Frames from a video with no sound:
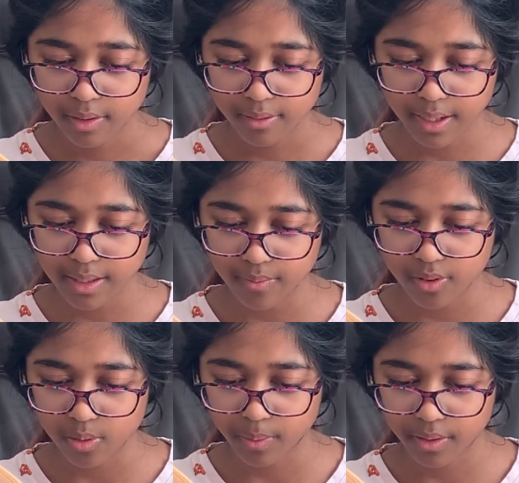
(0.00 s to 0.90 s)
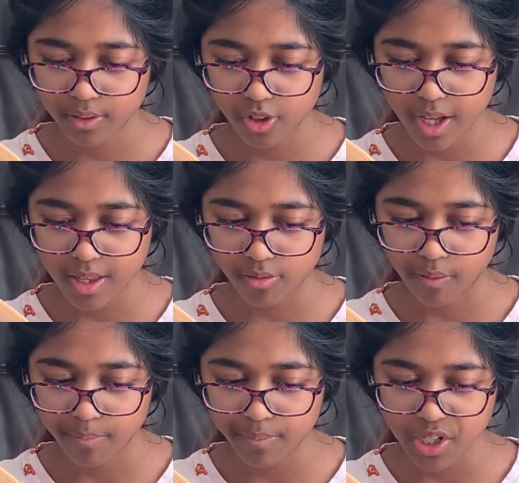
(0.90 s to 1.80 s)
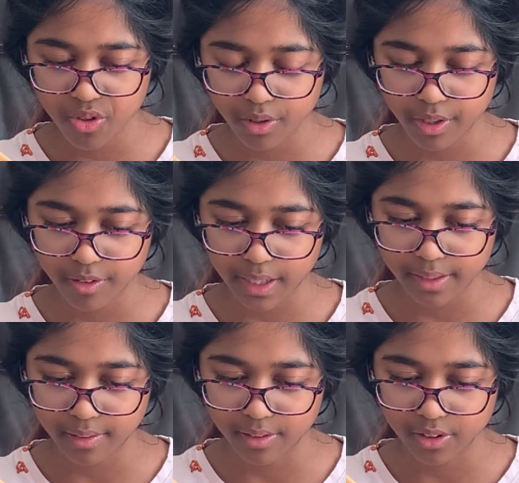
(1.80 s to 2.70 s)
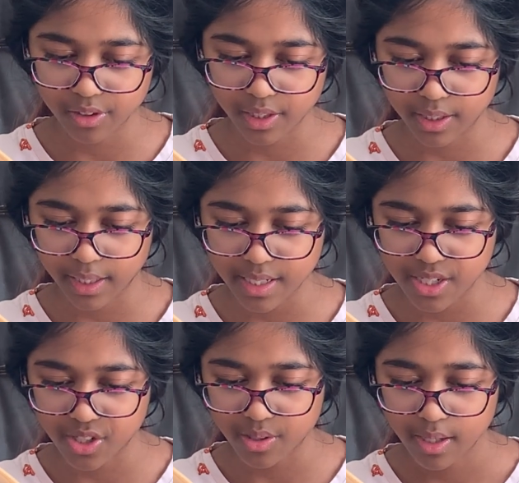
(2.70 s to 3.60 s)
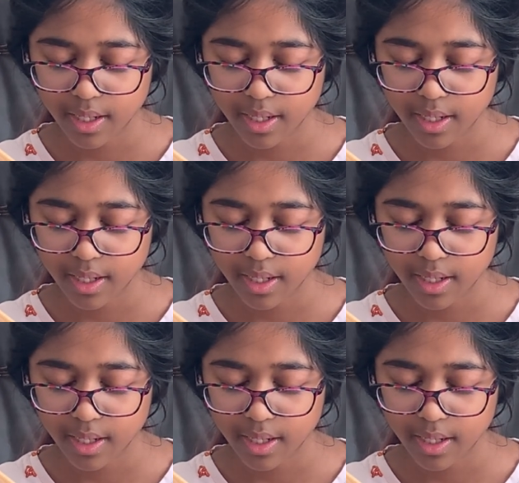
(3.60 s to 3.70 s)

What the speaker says: Right then, Mr. Potter, try this one. Beechwood and dragon heartstring, 9 inches.